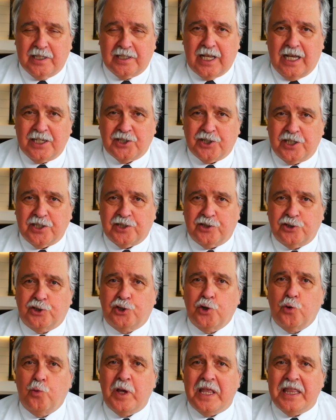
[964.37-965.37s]
not just
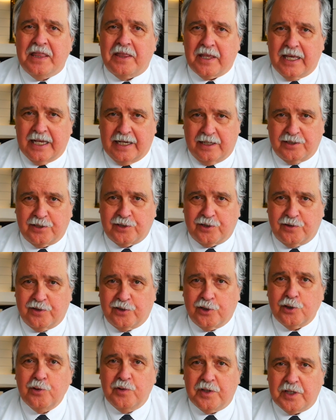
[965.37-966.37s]
doing things
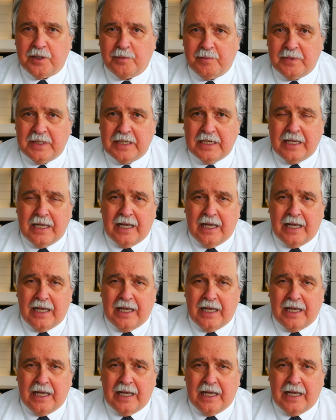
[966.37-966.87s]
to them.